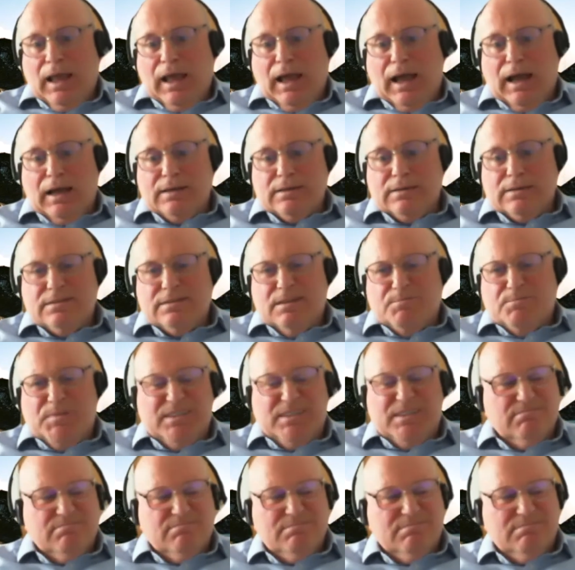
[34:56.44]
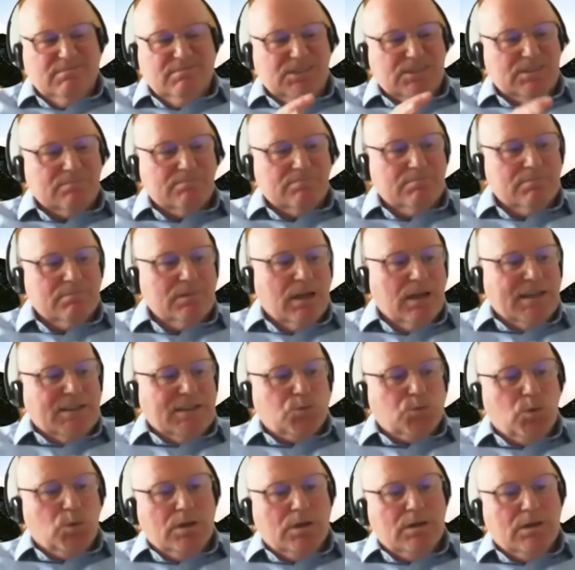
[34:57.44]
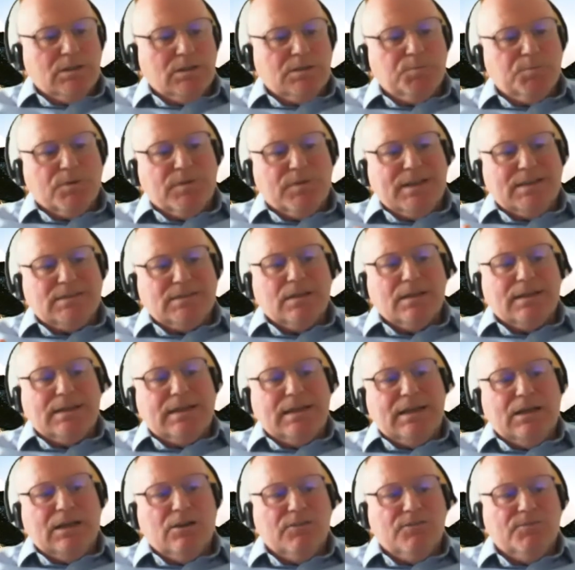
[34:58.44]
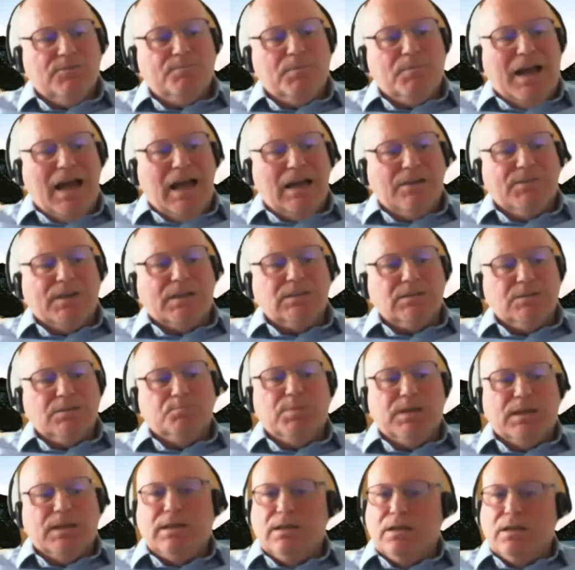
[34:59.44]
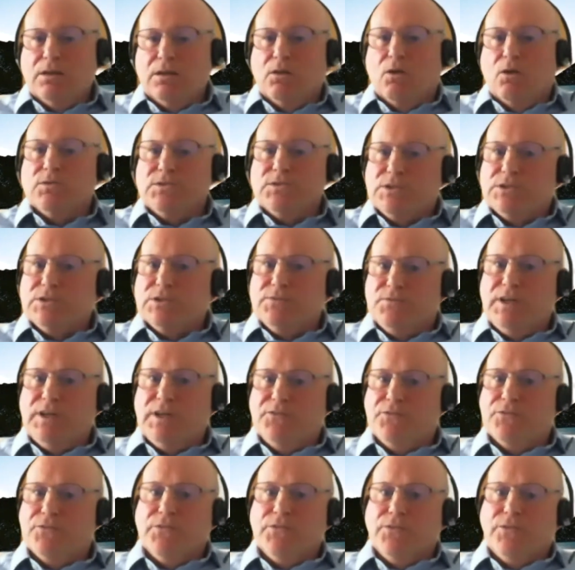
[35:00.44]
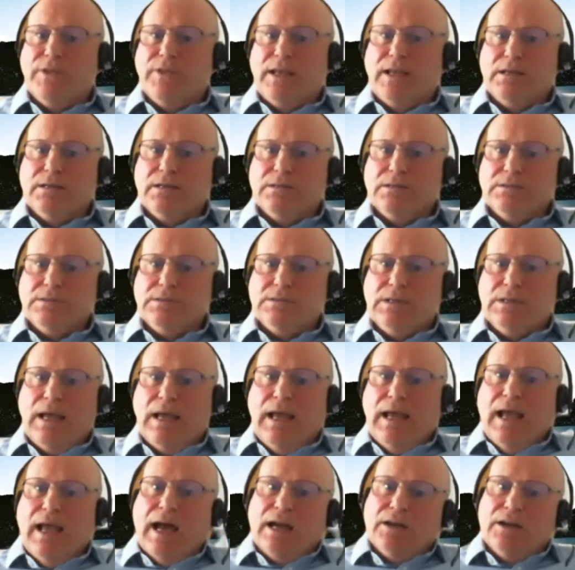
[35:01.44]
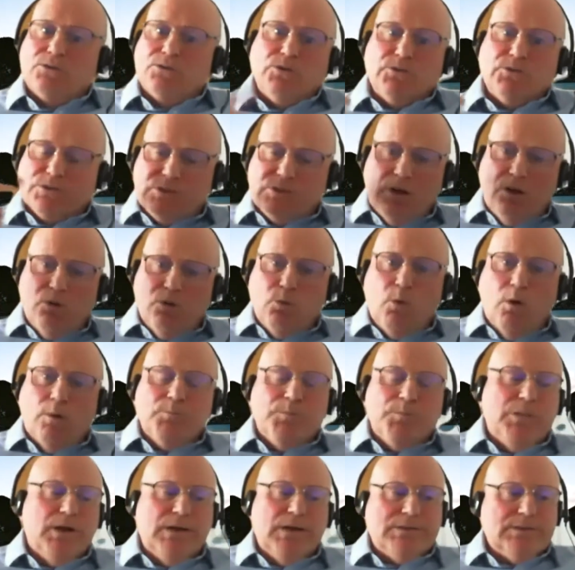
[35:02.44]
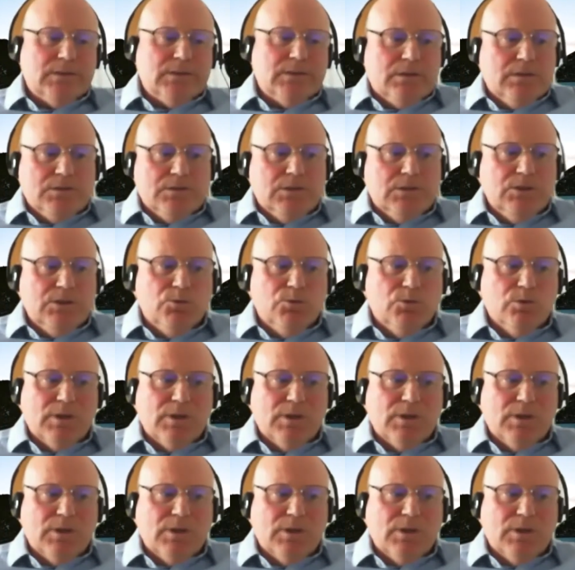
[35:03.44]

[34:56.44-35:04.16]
And I mean, just nice words, but this idea of having to be lots of different things. And of course, no one person can do all